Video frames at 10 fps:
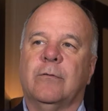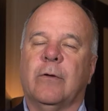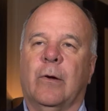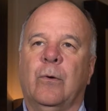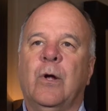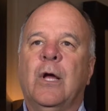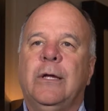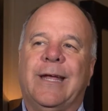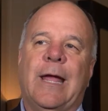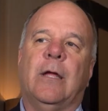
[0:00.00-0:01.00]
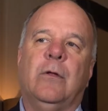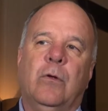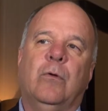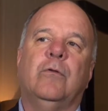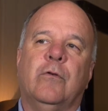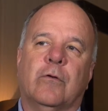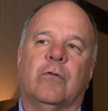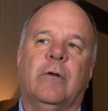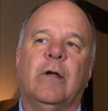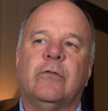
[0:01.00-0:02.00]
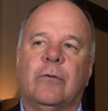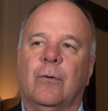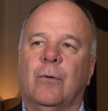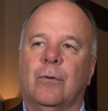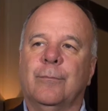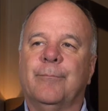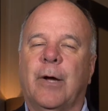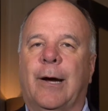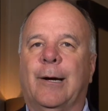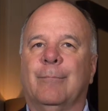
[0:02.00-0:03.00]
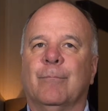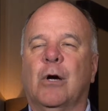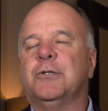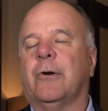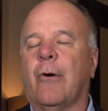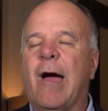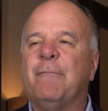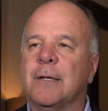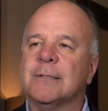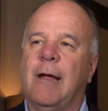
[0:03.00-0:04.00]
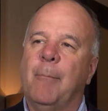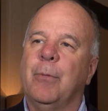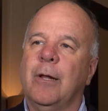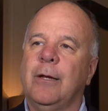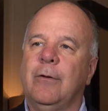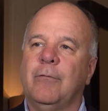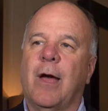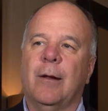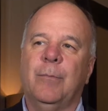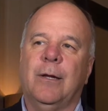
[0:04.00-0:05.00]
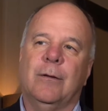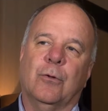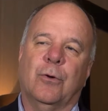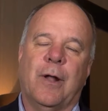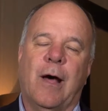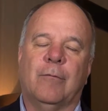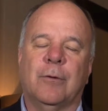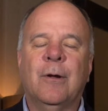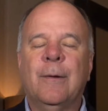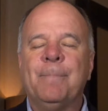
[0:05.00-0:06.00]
So you can't use your traditional oceanographic sampling. You've got to be a little novel.